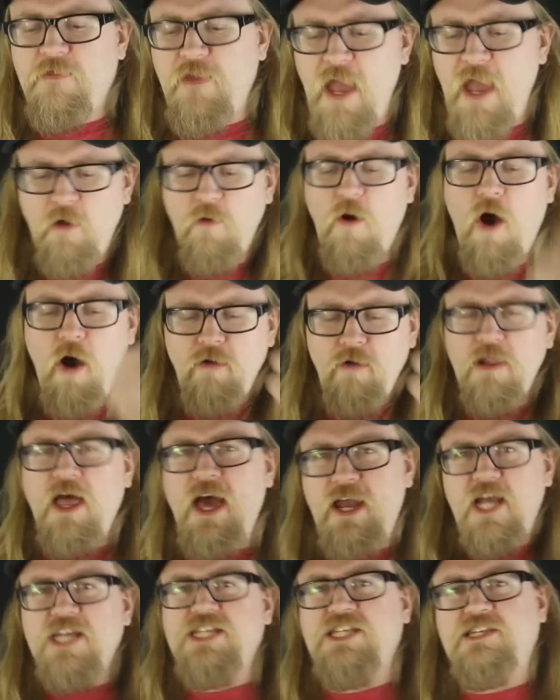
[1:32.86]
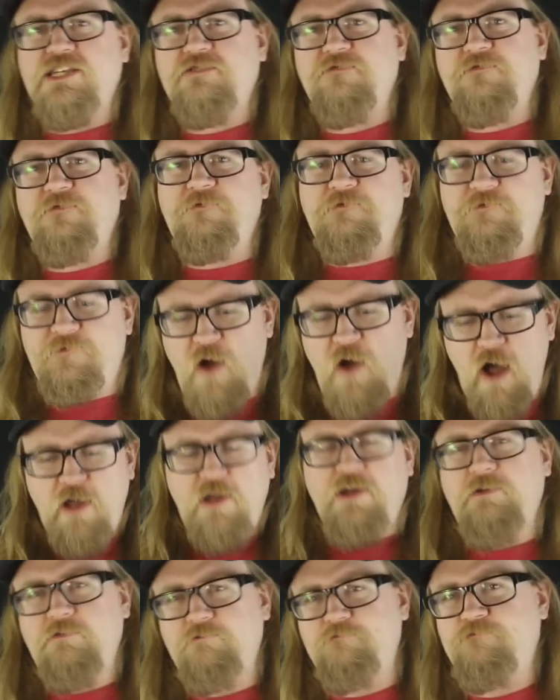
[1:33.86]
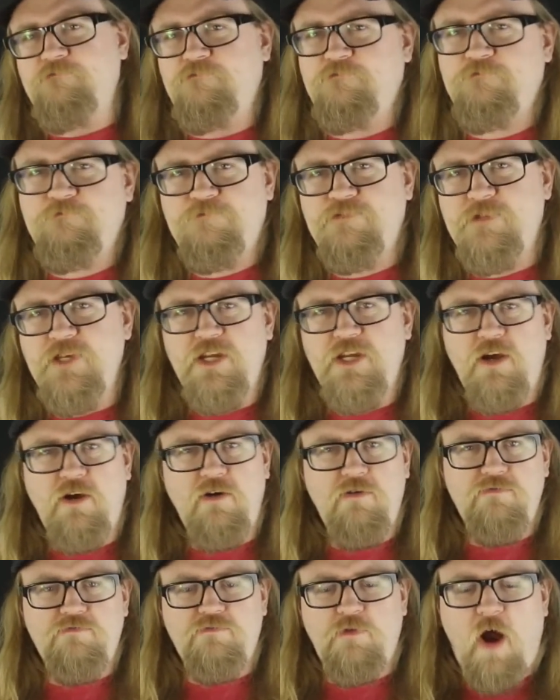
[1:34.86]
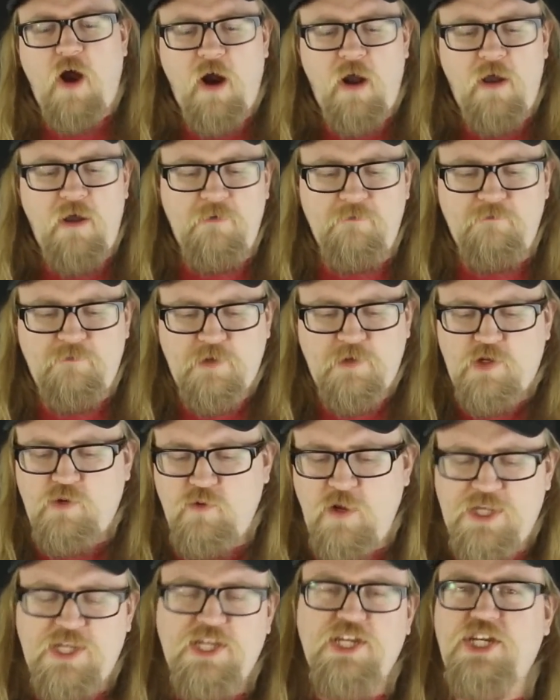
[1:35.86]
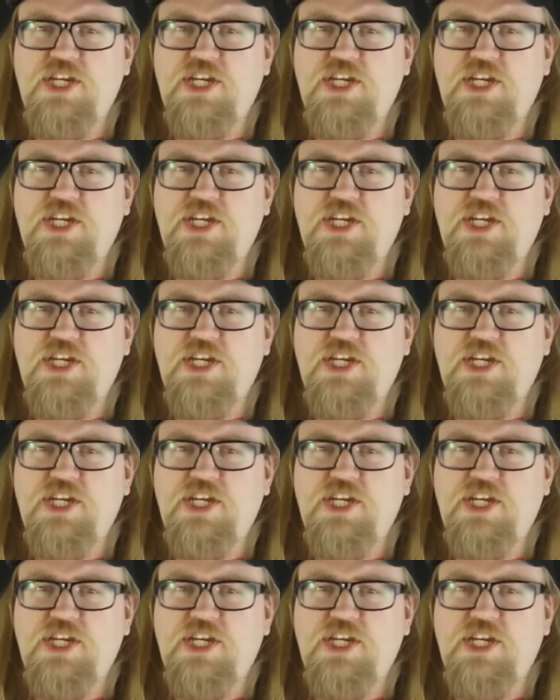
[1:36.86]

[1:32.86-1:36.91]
They won't let us fuck, you know, uh, Swiss